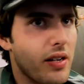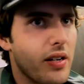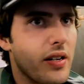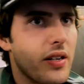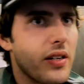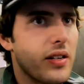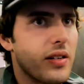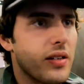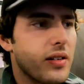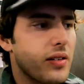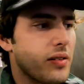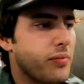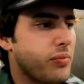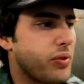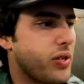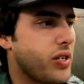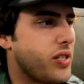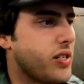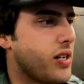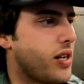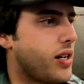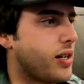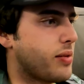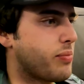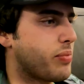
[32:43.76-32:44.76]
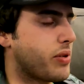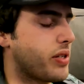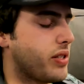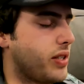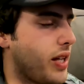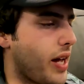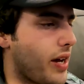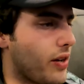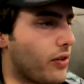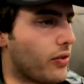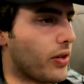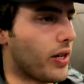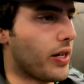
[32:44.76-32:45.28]
like uh, pretty dark, pretty
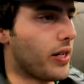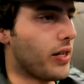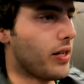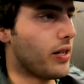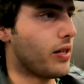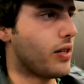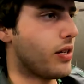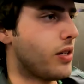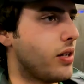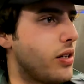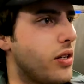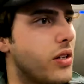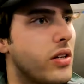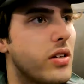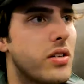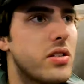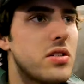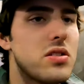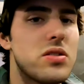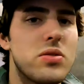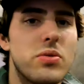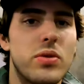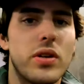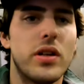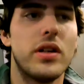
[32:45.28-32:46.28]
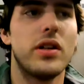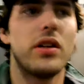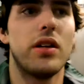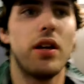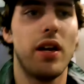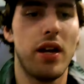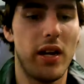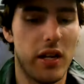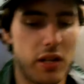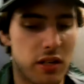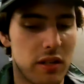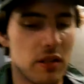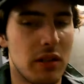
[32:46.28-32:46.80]
late already. So we're gonna
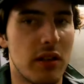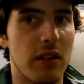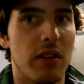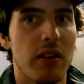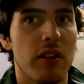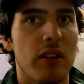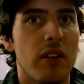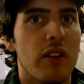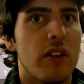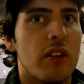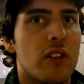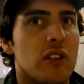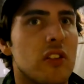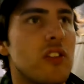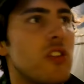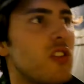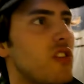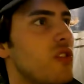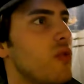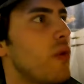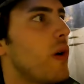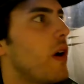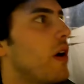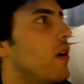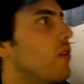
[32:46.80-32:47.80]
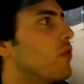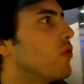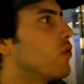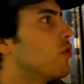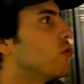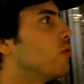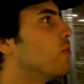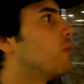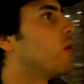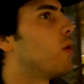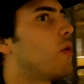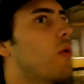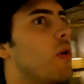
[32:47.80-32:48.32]
head to our
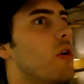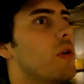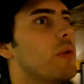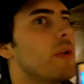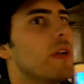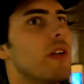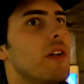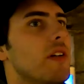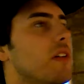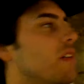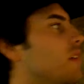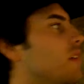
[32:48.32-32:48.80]
room. What were we?